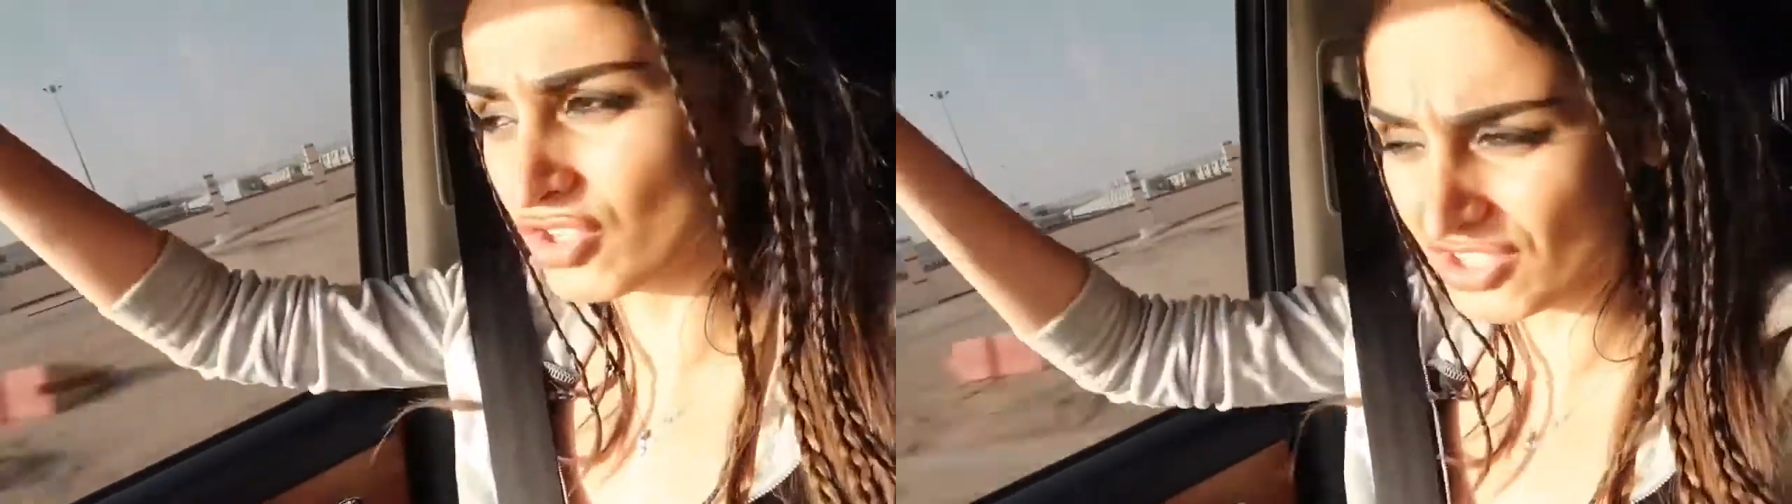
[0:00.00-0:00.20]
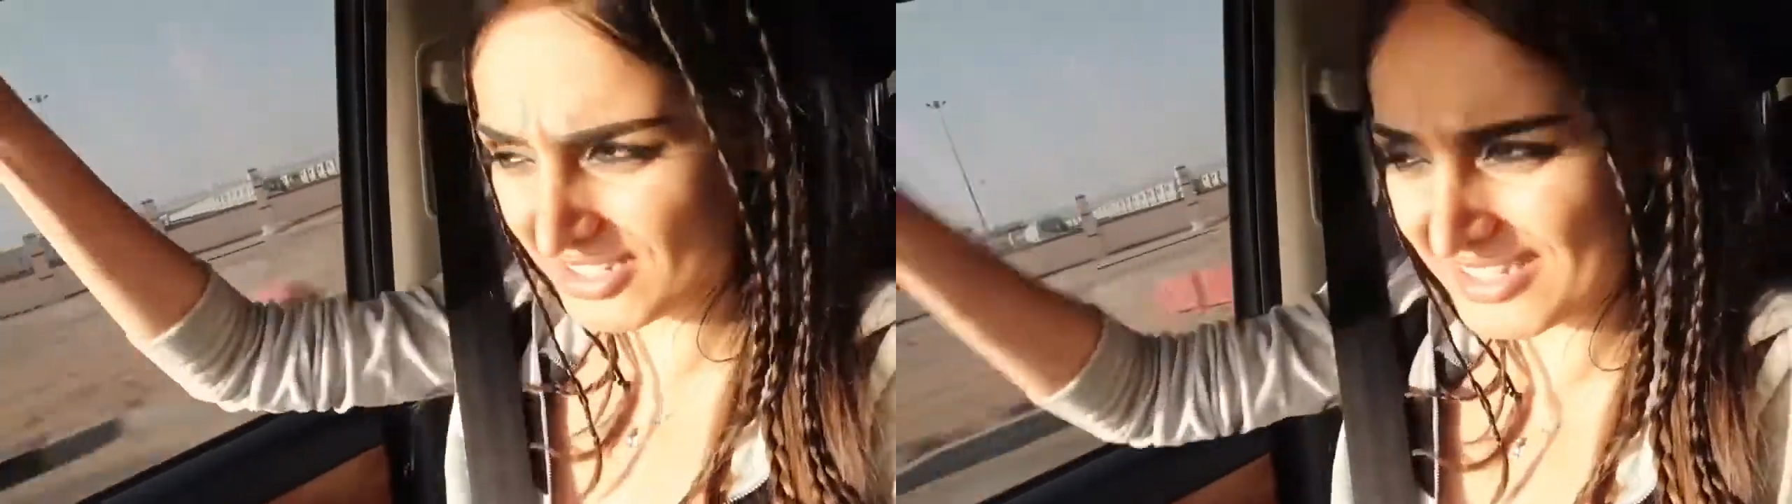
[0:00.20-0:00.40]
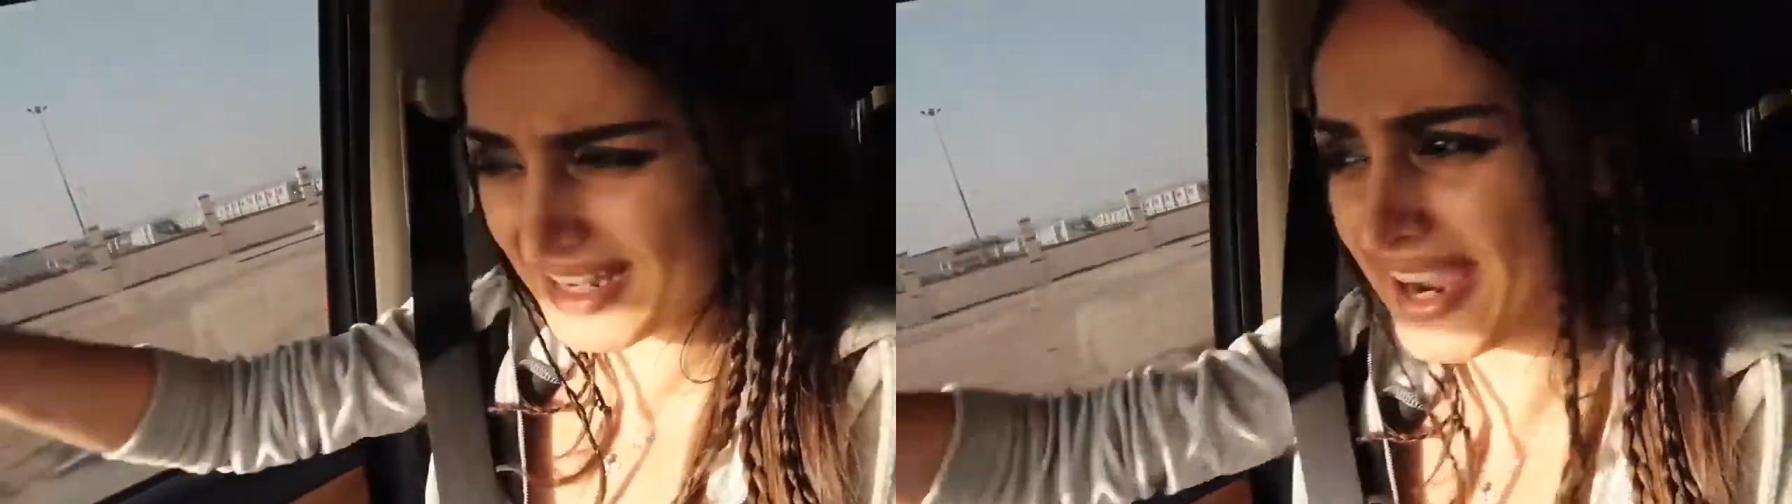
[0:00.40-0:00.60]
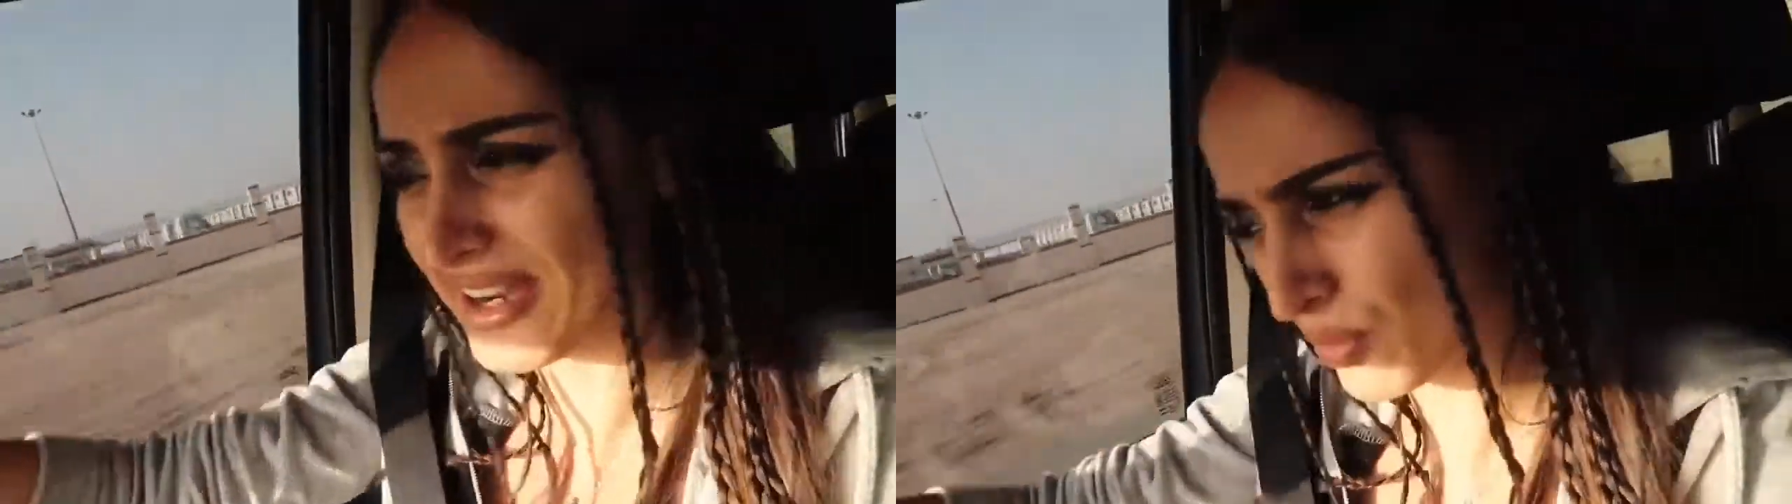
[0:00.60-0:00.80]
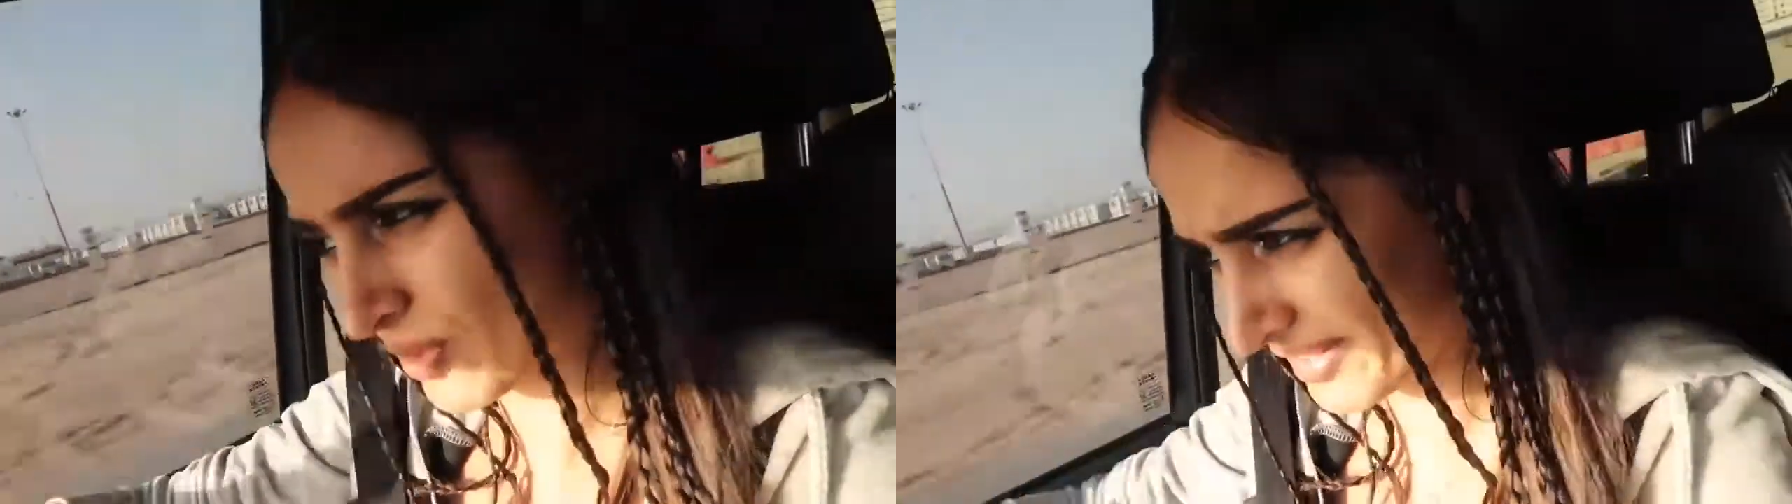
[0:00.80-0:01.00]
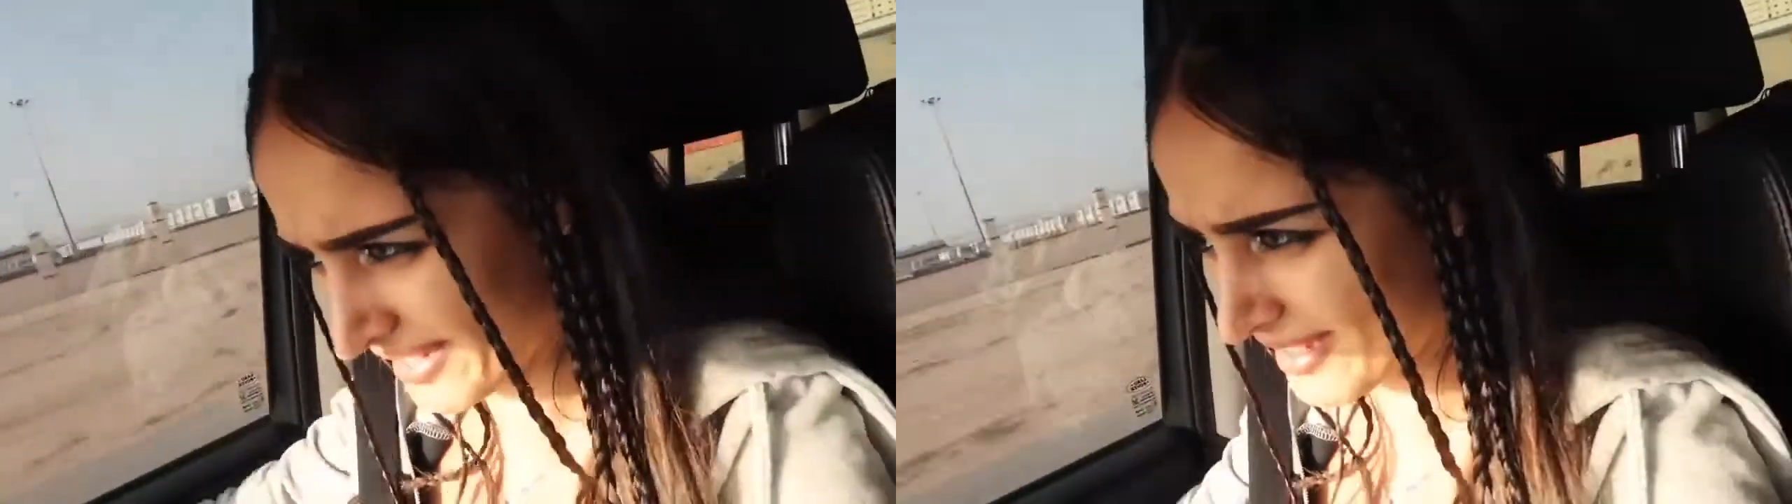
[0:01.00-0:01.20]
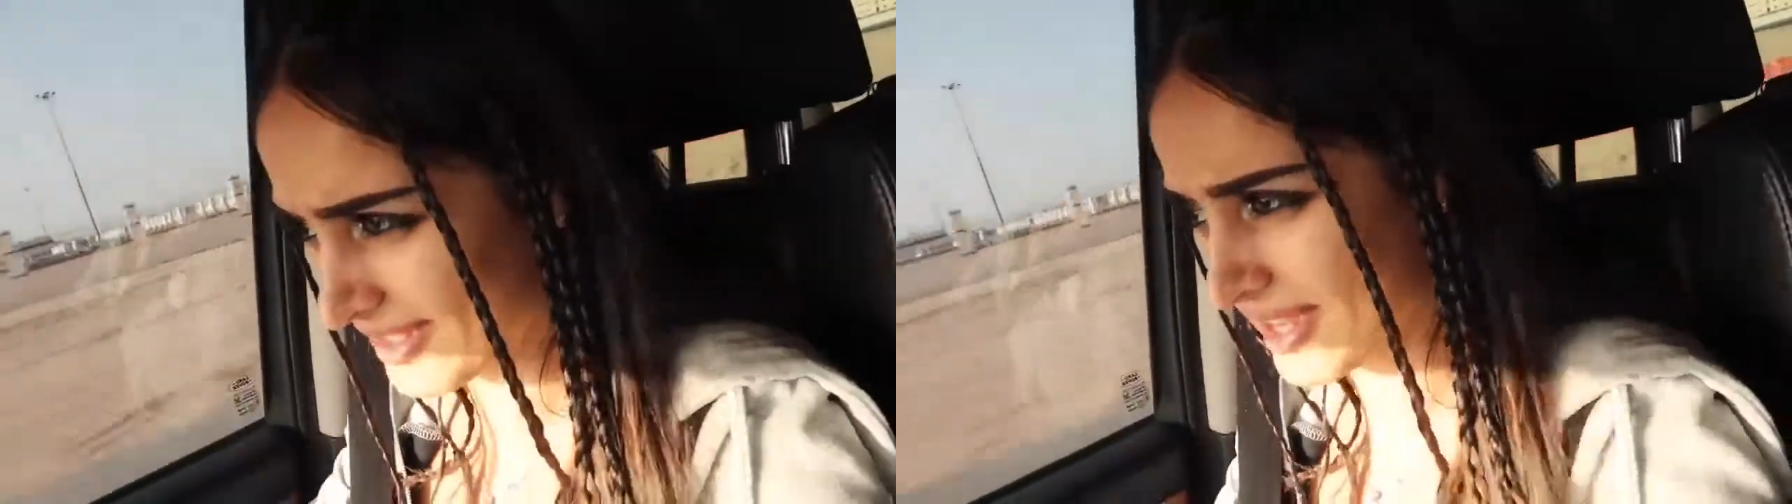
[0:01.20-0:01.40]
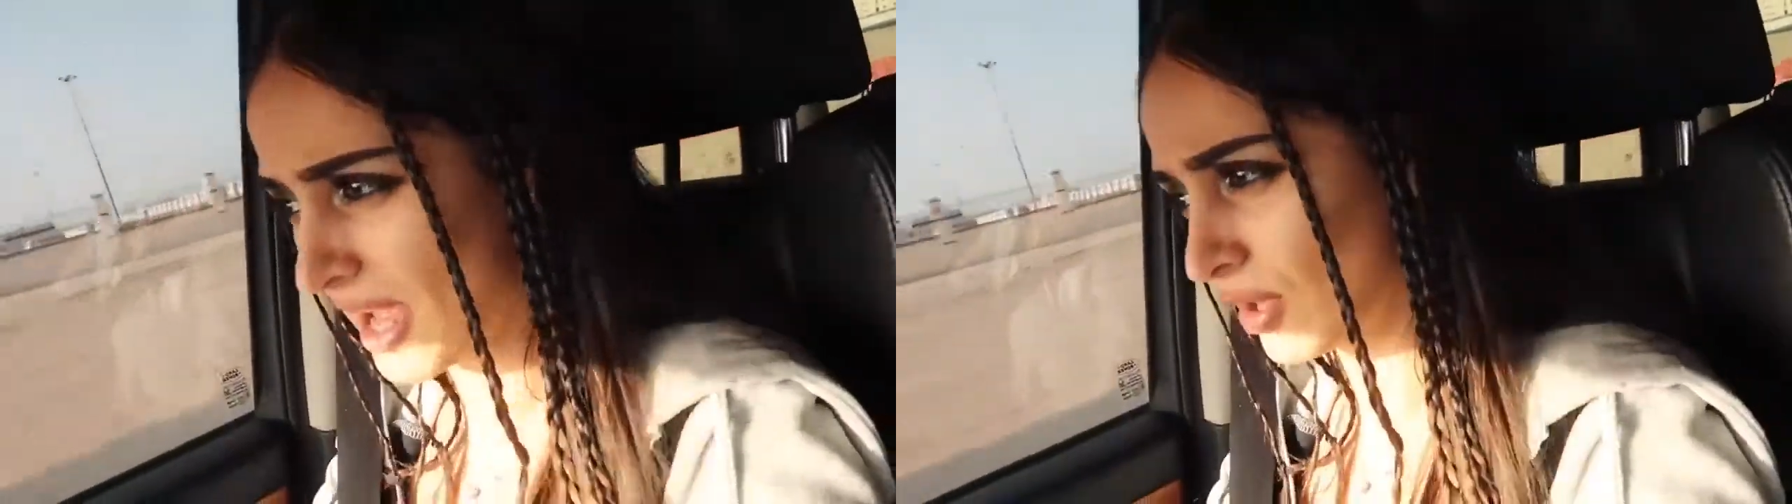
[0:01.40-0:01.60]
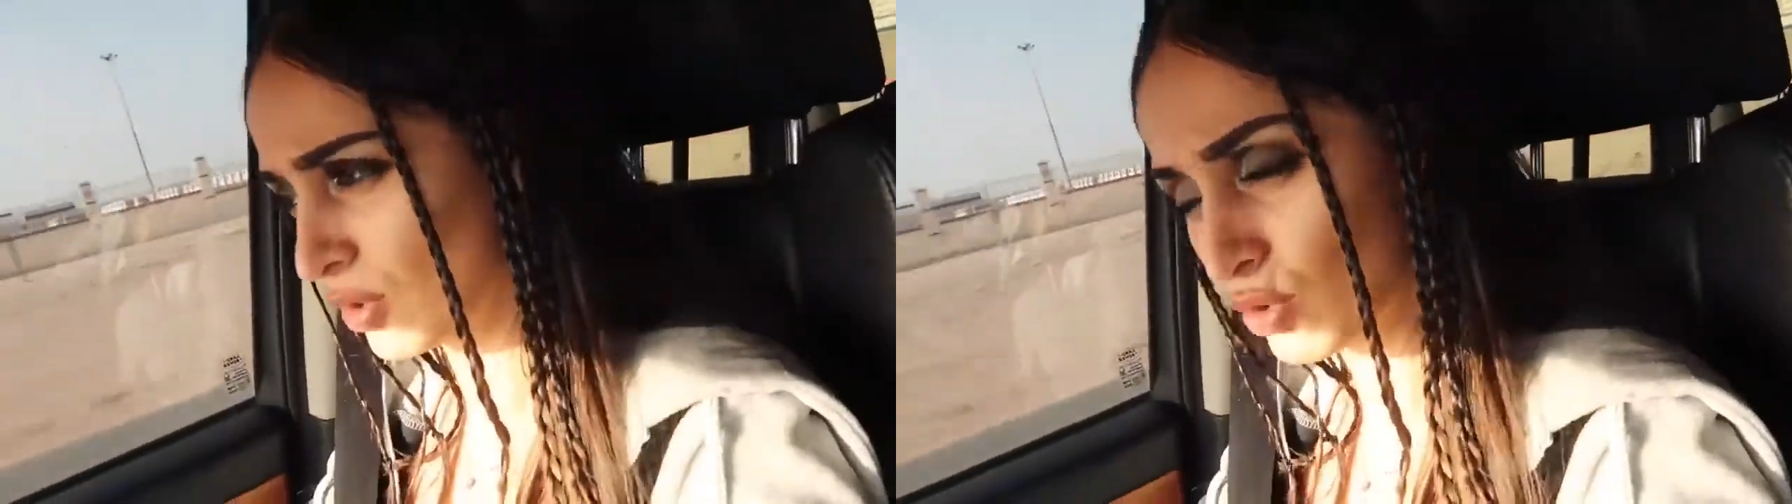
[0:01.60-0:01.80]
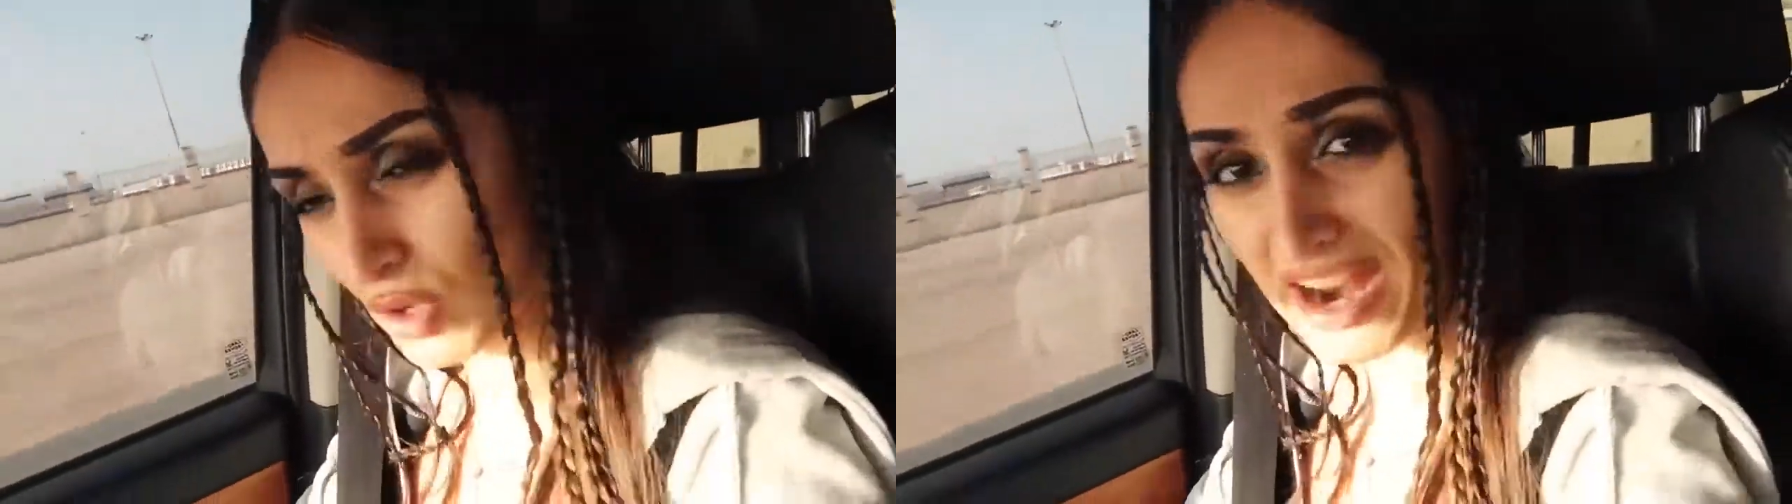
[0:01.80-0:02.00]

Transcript: auction site where they sell